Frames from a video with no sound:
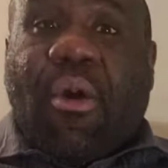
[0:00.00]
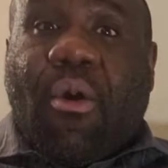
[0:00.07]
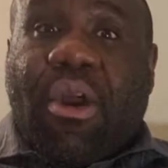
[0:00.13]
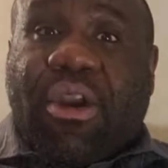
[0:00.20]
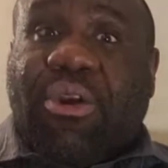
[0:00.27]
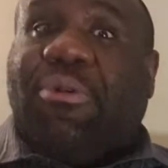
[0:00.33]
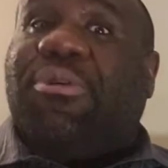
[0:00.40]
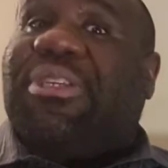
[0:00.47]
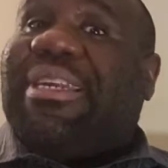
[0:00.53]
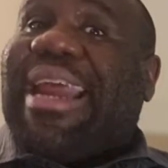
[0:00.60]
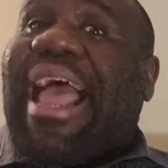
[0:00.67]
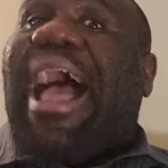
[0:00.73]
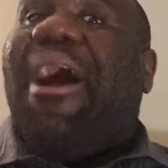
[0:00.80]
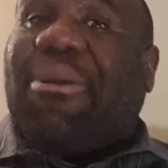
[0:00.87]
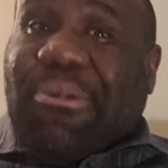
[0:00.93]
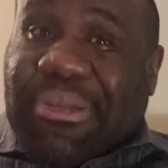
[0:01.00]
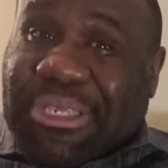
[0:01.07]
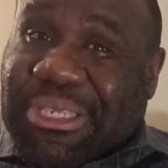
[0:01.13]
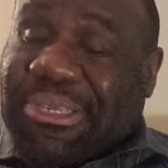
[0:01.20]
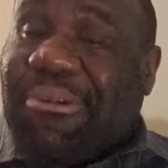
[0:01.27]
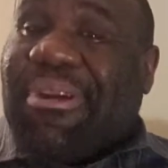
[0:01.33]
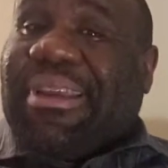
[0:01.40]
or losing out on
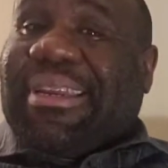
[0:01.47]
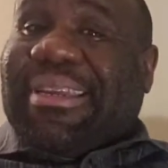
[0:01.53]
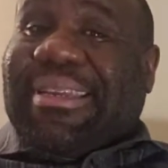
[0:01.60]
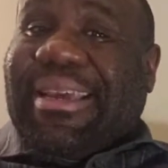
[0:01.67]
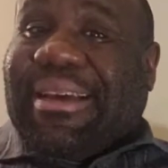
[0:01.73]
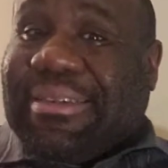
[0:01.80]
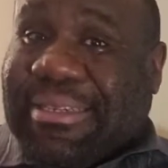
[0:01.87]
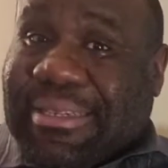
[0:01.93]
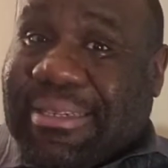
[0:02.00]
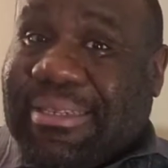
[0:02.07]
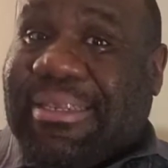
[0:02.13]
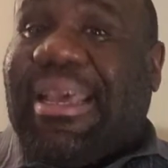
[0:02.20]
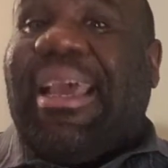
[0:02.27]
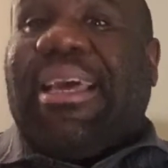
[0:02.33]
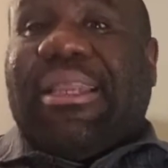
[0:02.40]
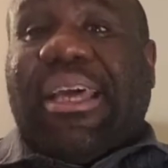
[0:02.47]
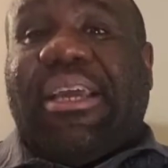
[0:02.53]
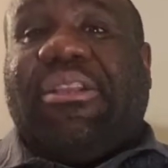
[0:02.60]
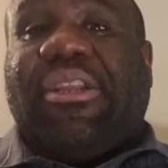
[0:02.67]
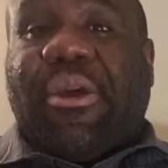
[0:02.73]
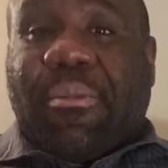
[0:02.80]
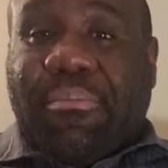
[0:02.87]
certain deductions
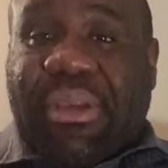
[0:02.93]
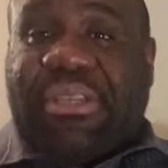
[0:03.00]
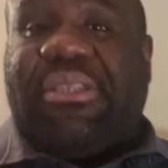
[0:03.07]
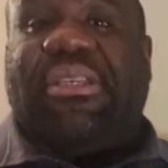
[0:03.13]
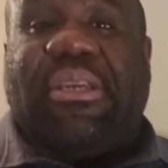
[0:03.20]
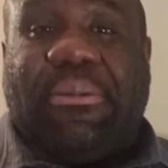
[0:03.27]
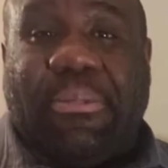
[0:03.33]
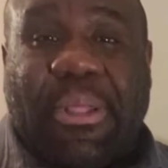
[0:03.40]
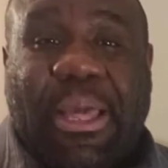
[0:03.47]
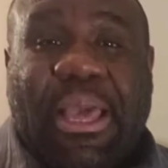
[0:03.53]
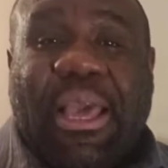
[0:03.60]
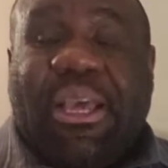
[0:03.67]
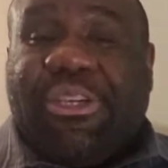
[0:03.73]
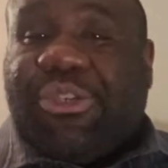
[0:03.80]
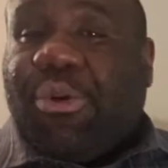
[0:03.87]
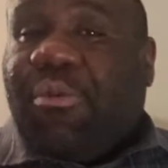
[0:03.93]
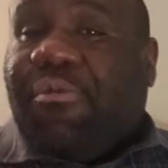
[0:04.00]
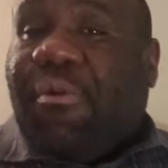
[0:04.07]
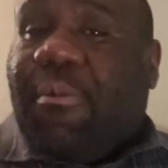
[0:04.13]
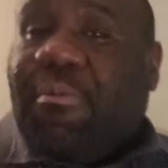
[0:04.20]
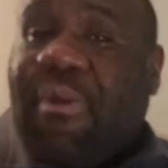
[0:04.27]
that they're missing. So for